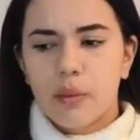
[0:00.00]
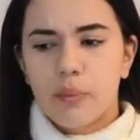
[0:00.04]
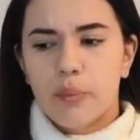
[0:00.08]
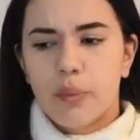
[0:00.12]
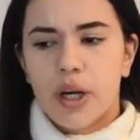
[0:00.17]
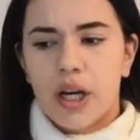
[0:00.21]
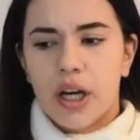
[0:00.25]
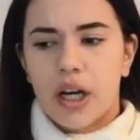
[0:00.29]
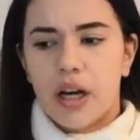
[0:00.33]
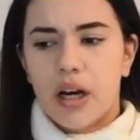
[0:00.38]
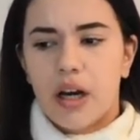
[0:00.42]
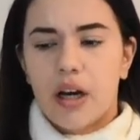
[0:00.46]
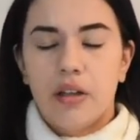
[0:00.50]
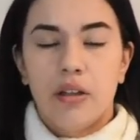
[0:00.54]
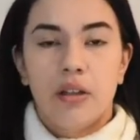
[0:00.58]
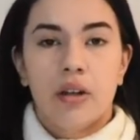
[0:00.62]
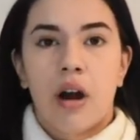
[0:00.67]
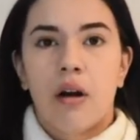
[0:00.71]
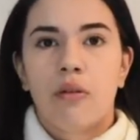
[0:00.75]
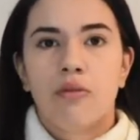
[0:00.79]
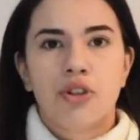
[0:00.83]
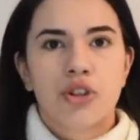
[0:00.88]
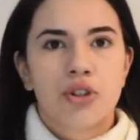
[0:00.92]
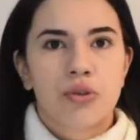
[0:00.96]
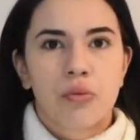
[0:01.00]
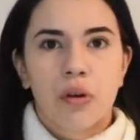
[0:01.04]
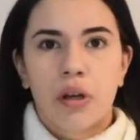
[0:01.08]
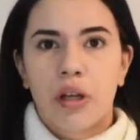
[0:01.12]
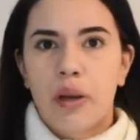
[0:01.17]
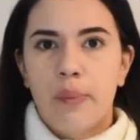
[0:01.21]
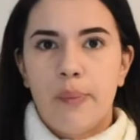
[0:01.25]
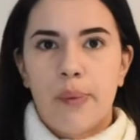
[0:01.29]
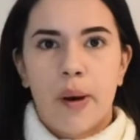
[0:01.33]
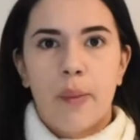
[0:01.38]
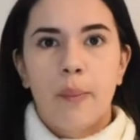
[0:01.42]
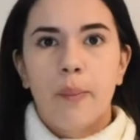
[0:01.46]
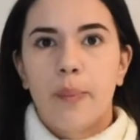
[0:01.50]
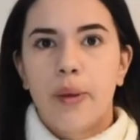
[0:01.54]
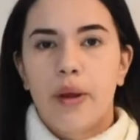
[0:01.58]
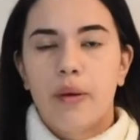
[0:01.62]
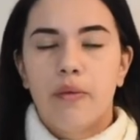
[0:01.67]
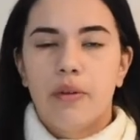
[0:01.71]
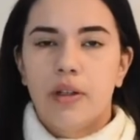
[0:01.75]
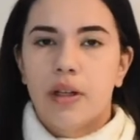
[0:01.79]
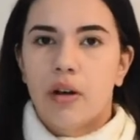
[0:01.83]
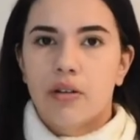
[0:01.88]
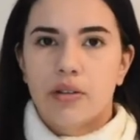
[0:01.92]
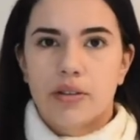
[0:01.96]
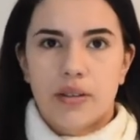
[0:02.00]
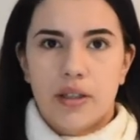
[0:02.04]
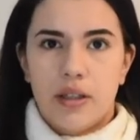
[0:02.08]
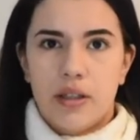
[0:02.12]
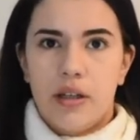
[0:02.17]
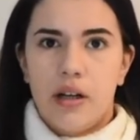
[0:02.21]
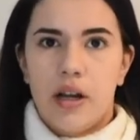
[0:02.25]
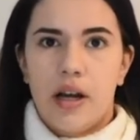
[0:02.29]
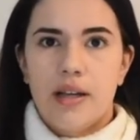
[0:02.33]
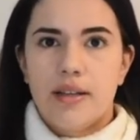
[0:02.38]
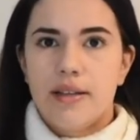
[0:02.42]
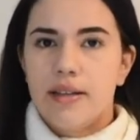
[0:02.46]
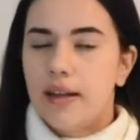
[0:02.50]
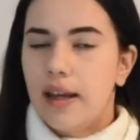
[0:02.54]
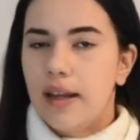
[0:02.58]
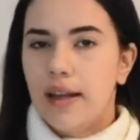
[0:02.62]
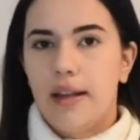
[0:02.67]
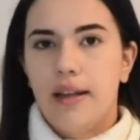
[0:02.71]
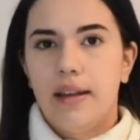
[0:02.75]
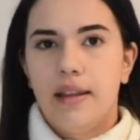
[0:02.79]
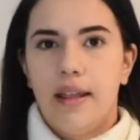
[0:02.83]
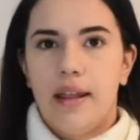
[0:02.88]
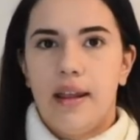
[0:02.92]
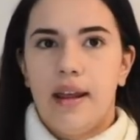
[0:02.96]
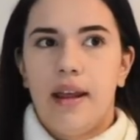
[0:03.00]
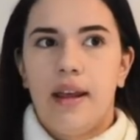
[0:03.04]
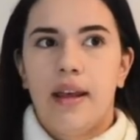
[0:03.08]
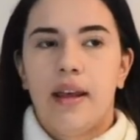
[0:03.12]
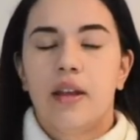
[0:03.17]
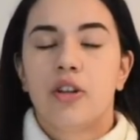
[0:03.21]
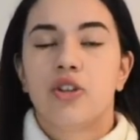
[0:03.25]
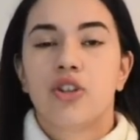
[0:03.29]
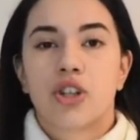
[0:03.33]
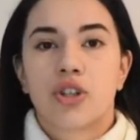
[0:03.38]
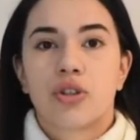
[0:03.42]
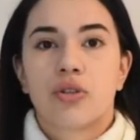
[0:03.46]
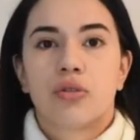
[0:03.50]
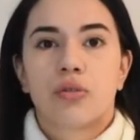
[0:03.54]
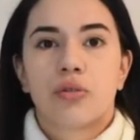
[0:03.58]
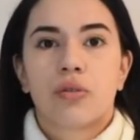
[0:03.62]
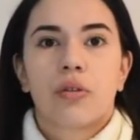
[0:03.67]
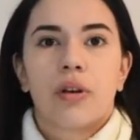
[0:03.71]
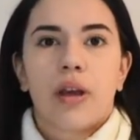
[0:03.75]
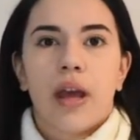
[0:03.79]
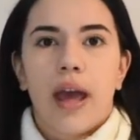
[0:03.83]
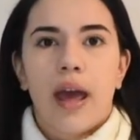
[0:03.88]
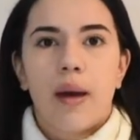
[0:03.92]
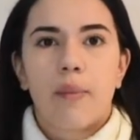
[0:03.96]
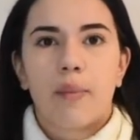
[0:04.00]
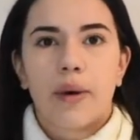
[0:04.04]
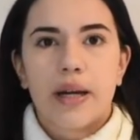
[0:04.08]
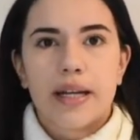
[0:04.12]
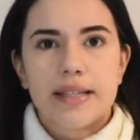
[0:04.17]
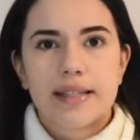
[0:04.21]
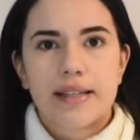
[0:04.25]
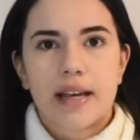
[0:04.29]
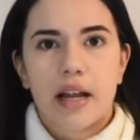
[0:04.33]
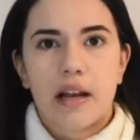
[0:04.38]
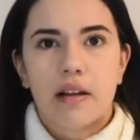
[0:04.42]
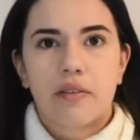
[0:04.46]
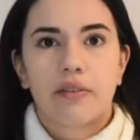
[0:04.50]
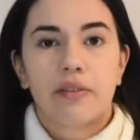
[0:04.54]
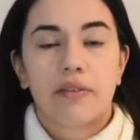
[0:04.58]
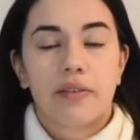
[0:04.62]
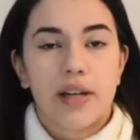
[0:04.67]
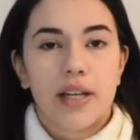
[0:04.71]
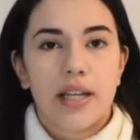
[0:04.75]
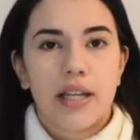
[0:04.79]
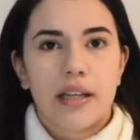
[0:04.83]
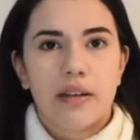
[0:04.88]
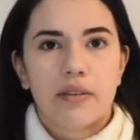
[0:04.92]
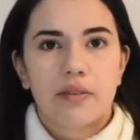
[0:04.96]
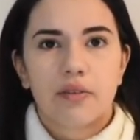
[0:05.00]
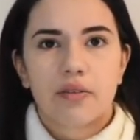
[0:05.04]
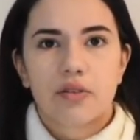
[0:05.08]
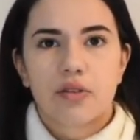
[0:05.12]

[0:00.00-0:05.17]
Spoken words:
But, you know, I'll just quickly pump it without sterilizing anything, just to get myself relief.